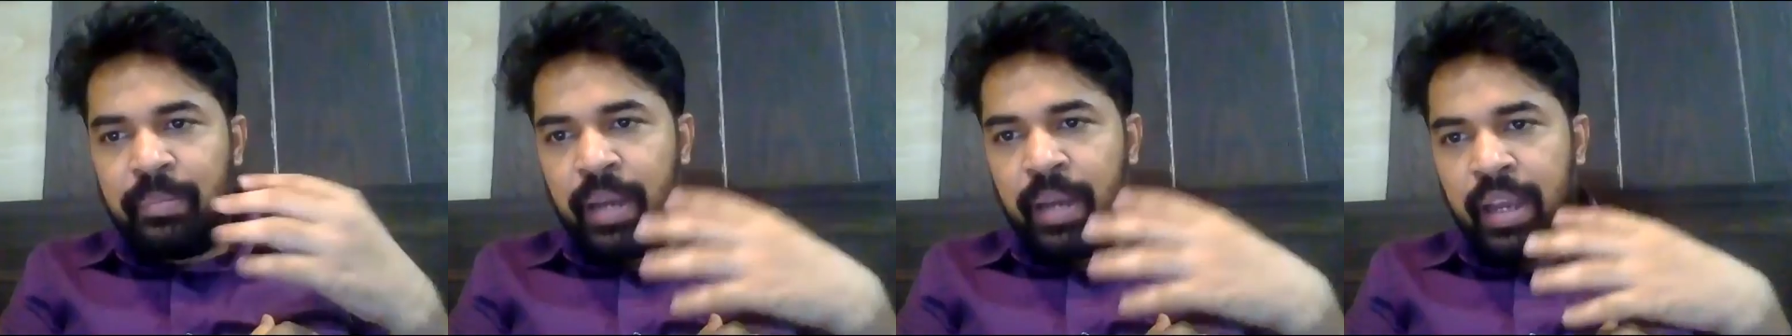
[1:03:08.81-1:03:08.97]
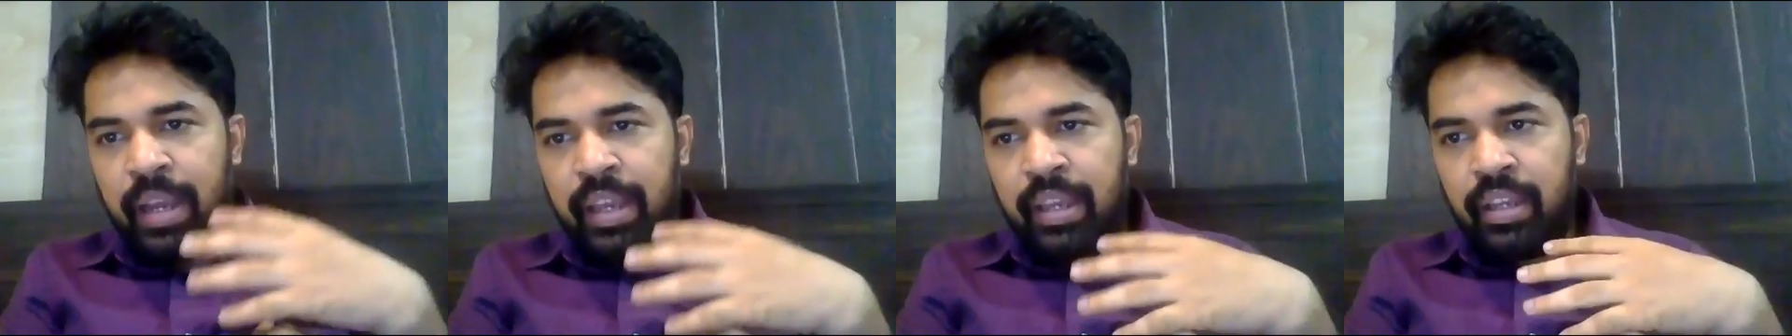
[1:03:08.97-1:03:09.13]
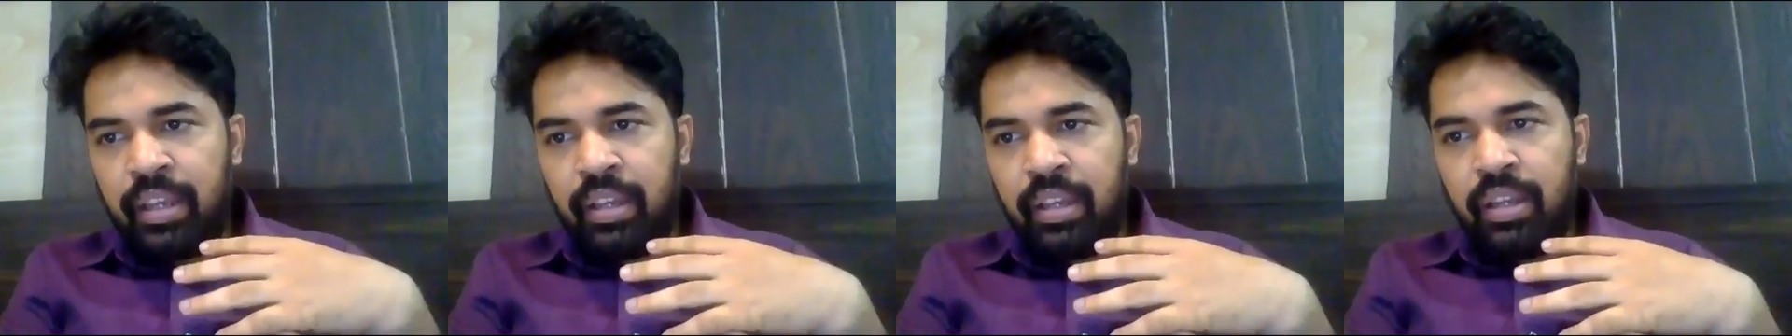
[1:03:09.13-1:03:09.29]

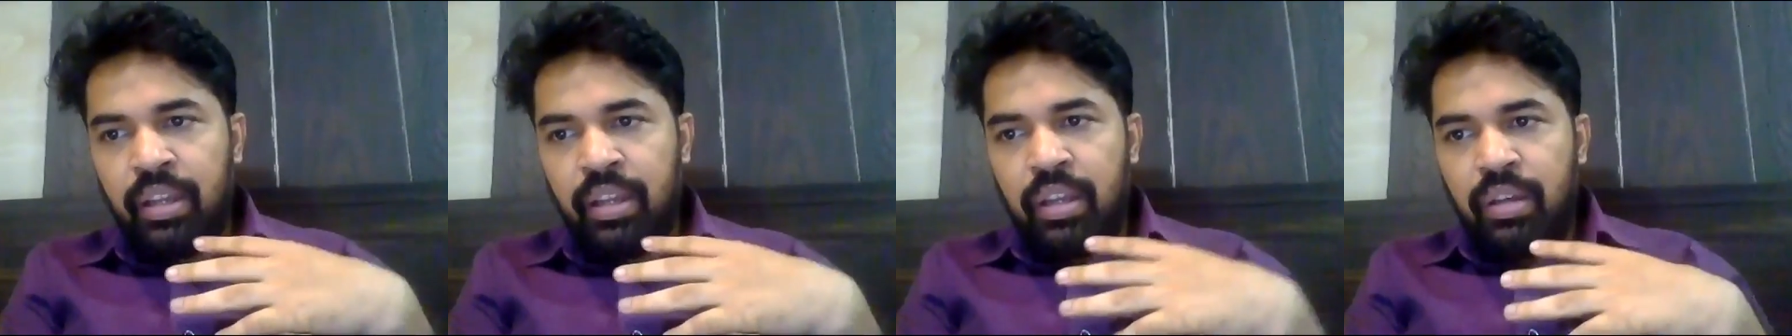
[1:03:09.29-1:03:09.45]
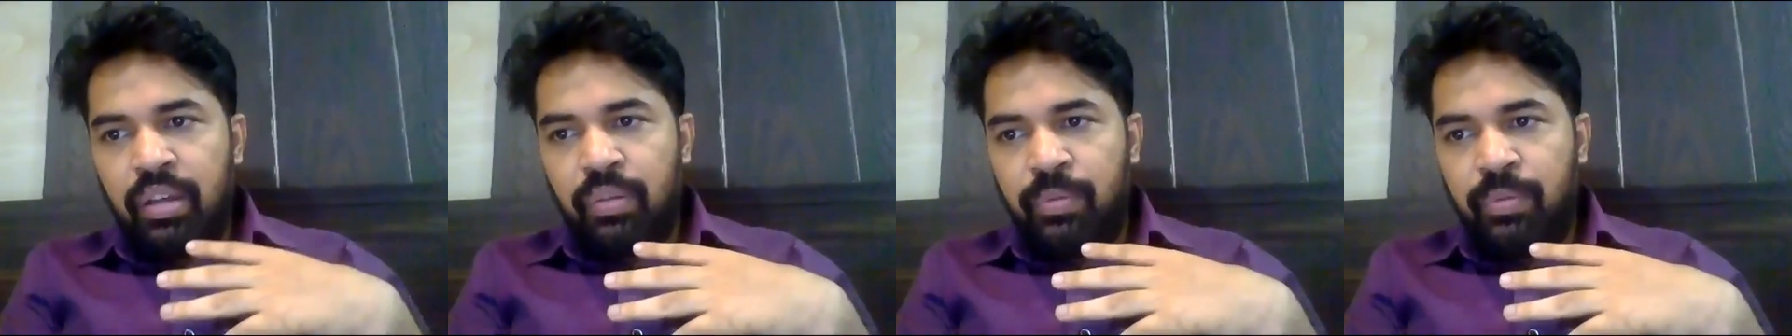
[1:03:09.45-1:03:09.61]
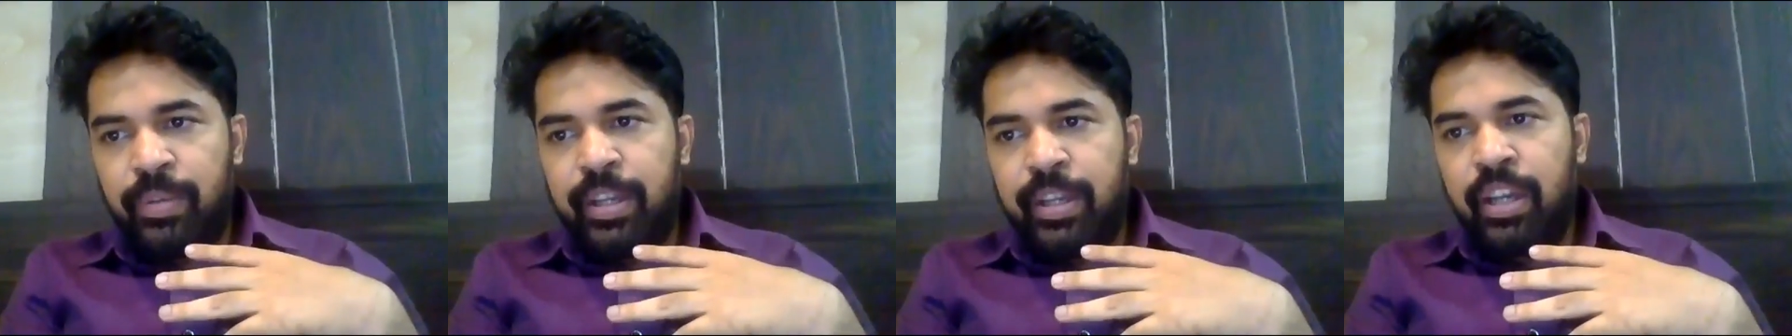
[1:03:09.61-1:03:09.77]
my
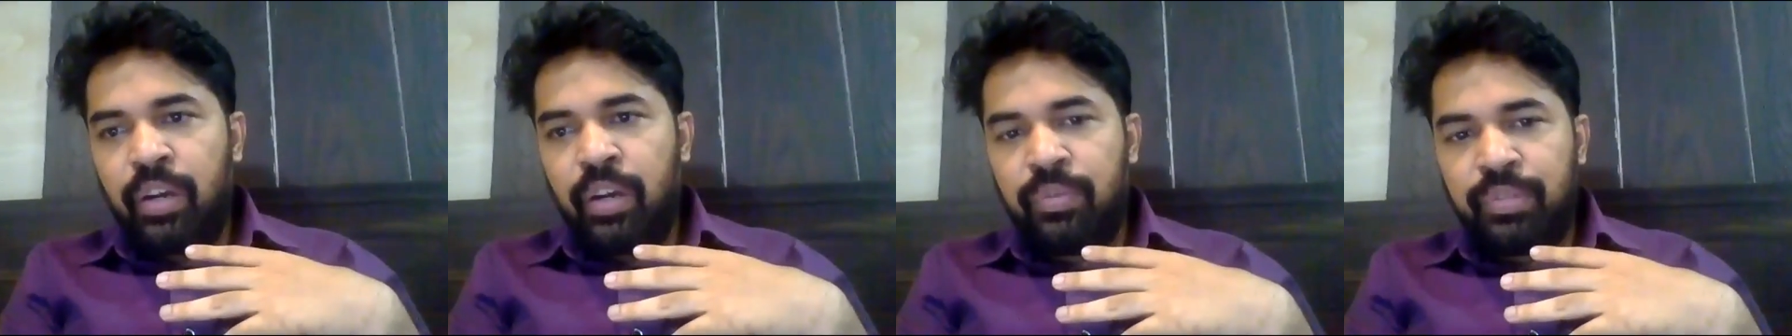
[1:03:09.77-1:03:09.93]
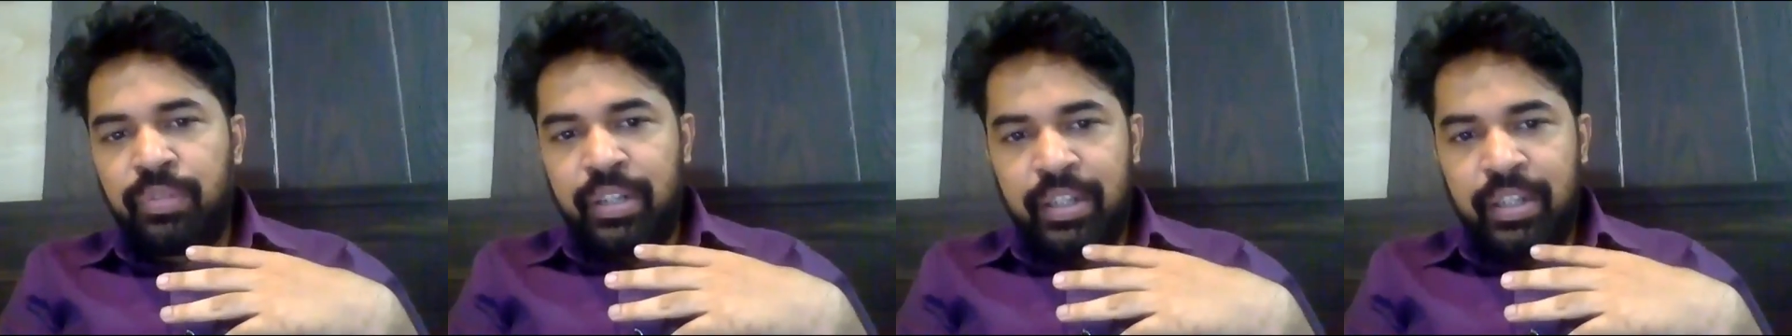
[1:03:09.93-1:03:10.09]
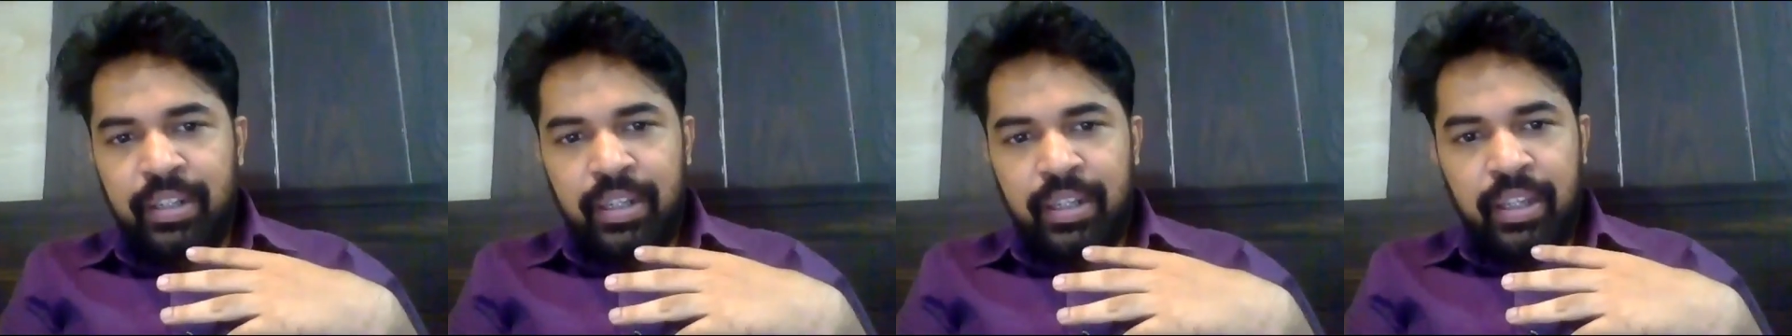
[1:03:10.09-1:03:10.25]
way of
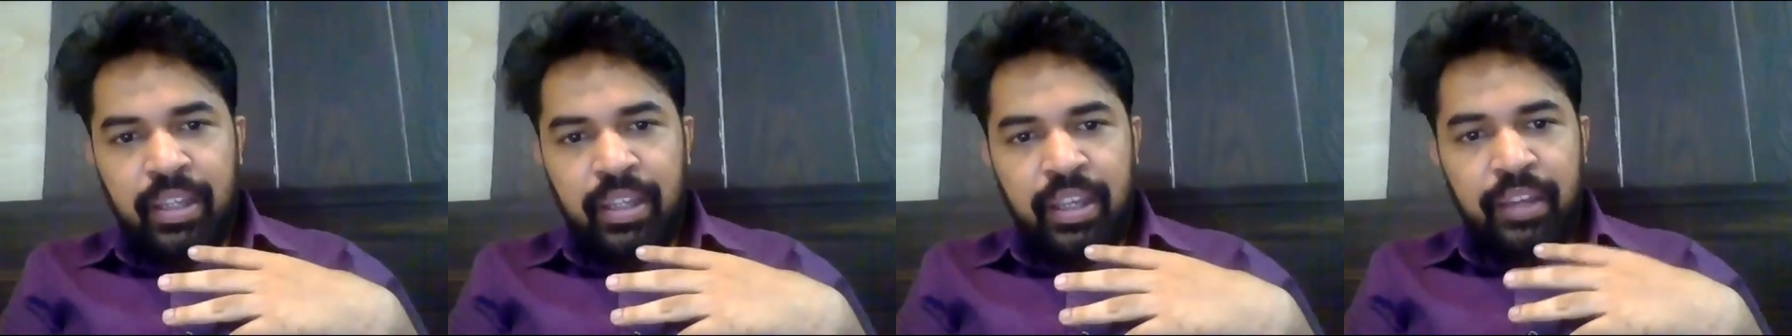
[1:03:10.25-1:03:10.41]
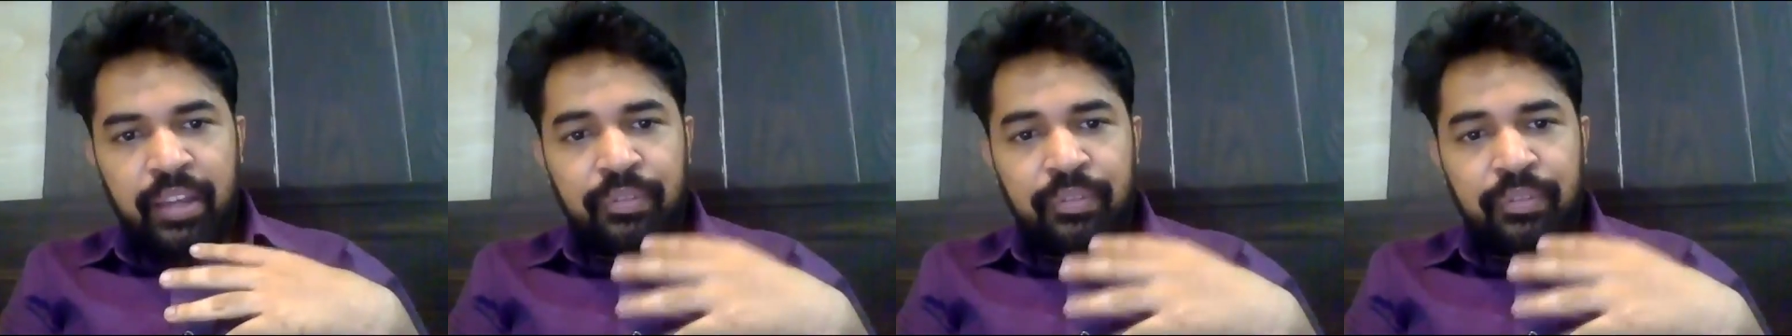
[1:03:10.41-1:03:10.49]
treating.